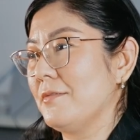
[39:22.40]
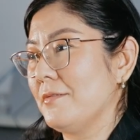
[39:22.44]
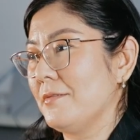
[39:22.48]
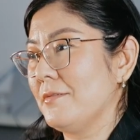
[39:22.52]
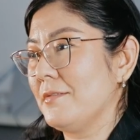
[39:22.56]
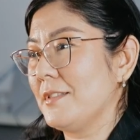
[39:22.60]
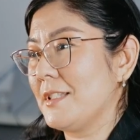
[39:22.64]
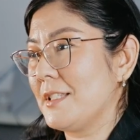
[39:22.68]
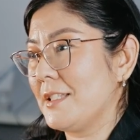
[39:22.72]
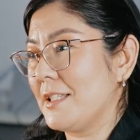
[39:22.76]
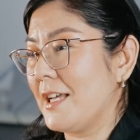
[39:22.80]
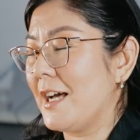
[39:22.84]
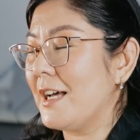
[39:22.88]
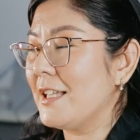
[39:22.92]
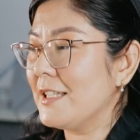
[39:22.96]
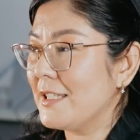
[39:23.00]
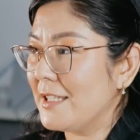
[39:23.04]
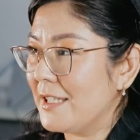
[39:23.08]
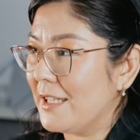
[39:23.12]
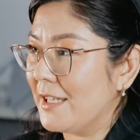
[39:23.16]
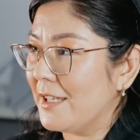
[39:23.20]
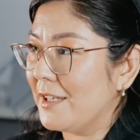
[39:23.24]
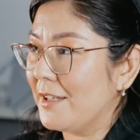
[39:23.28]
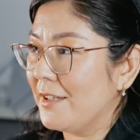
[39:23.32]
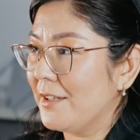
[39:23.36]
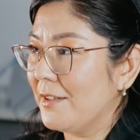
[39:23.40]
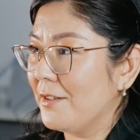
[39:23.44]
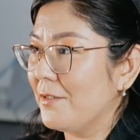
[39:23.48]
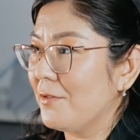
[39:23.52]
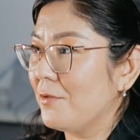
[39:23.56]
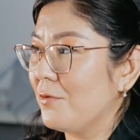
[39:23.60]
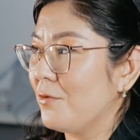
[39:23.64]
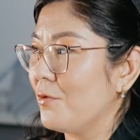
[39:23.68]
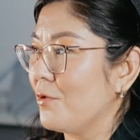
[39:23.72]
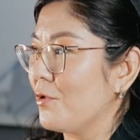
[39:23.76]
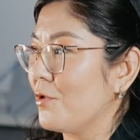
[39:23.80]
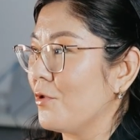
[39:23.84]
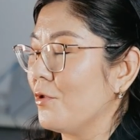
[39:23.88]
studying
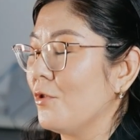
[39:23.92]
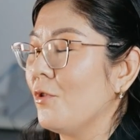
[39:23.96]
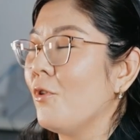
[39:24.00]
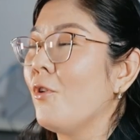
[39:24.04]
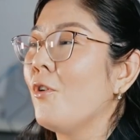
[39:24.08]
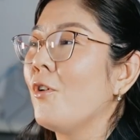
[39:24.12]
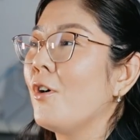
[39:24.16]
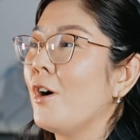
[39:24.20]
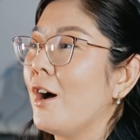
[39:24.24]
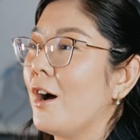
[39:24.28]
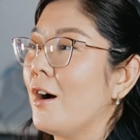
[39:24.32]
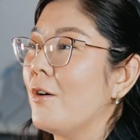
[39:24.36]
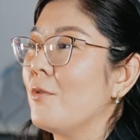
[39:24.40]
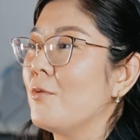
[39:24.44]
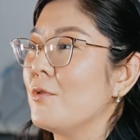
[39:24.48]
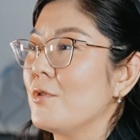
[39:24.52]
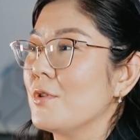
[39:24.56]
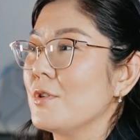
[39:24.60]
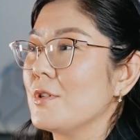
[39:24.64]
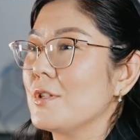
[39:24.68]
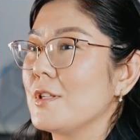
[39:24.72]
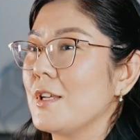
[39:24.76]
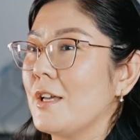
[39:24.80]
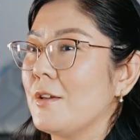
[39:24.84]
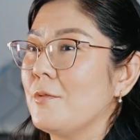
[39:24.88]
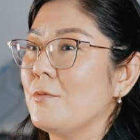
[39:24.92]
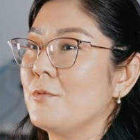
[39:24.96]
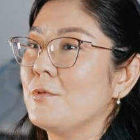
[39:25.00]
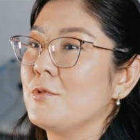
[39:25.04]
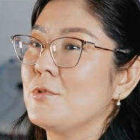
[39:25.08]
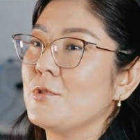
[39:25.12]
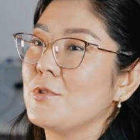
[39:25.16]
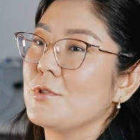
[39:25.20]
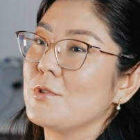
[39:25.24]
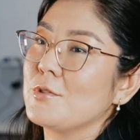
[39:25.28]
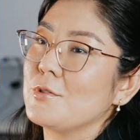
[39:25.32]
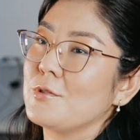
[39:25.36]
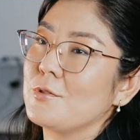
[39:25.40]
for long hours, I would
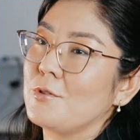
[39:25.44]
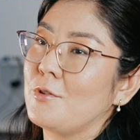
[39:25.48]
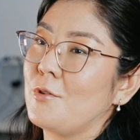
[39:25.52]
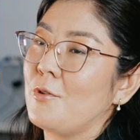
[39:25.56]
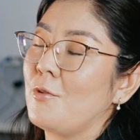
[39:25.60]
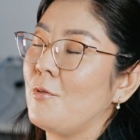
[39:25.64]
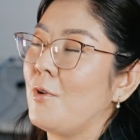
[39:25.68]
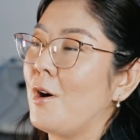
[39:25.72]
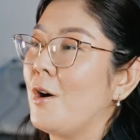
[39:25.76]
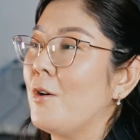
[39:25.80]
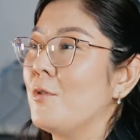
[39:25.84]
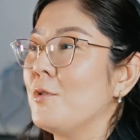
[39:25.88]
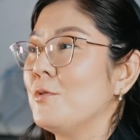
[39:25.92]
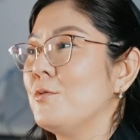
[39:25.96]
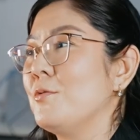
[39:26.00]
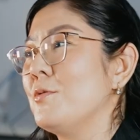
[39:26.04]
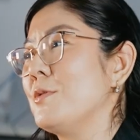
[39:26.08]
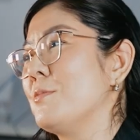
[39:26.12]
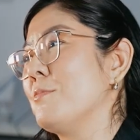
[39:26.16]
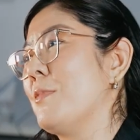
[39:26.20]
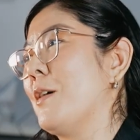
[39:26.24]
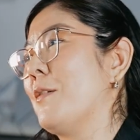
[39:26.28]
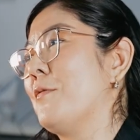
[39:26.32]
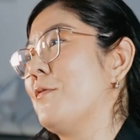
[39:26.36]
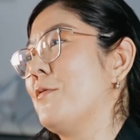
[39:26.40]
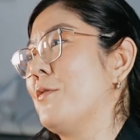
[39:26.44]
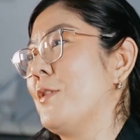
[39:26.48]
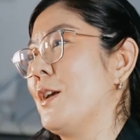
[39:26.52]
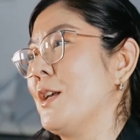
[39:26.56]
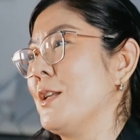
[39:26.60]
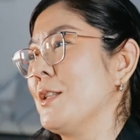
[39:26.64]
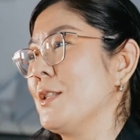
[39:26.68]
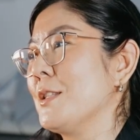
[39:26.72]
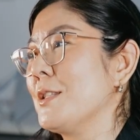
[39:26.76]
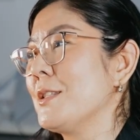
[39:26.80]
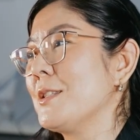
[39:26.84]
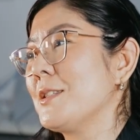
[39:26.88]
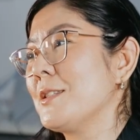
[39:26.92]
just go out with my
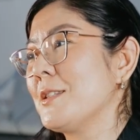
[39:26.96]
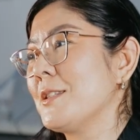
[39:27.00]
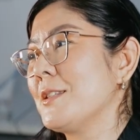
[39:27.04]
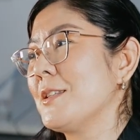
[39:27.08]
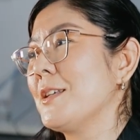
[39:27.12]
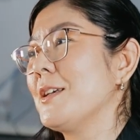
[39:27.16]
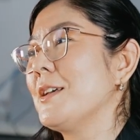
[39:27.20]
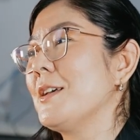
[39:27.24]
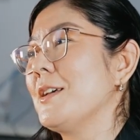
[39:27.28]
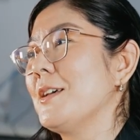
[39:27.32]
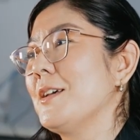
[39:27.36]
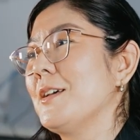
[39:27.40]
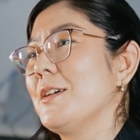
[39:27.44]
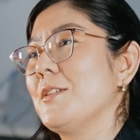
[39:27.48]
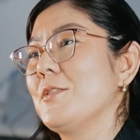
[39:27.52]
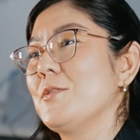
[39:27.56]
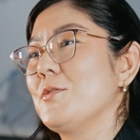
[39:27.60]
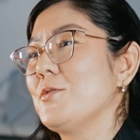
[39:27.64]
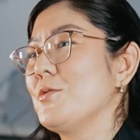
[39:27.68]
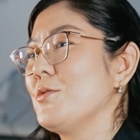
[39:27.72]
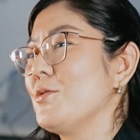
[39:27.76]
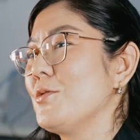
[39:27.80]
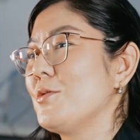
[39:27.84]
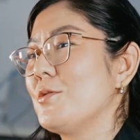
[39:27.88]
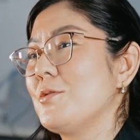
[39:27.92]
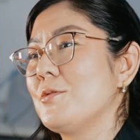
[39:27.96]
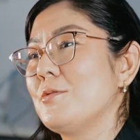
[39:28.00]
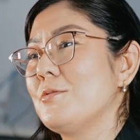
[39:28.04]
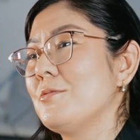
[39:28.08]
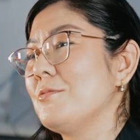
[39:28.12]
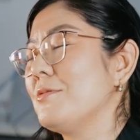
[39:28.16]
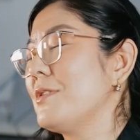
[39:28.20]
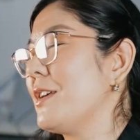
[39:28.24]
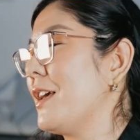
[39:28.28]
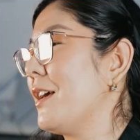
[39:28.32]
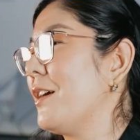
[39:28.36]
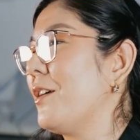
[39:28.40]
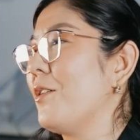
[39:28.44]
friends, just to
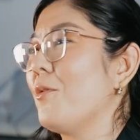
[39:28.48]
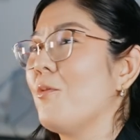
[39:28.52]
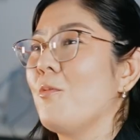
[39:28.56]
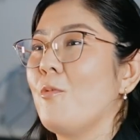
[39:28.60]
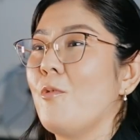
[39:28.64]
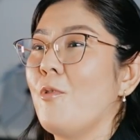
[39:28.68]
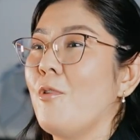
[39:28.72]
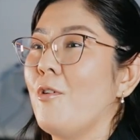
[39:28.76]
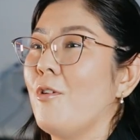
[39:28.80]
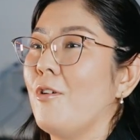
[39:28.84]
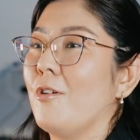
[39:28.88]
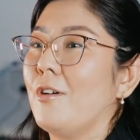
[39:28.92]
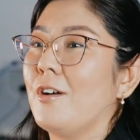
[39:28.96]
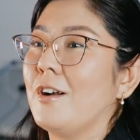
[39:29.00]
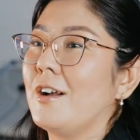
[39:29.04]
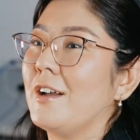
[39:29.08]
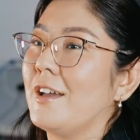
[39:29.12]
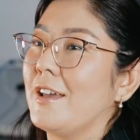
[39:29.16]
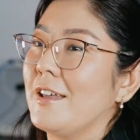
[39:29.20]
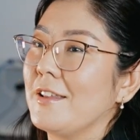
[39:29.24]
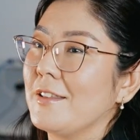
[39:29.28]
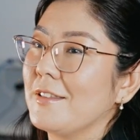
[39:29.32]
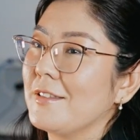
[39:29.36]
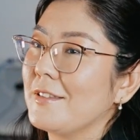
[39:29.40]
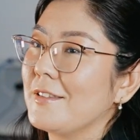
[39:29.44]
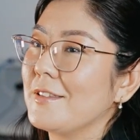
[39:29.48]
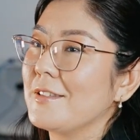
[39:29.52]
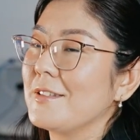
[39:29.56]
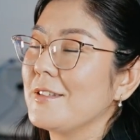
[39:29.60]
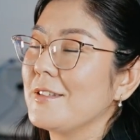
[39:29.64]
take a walk and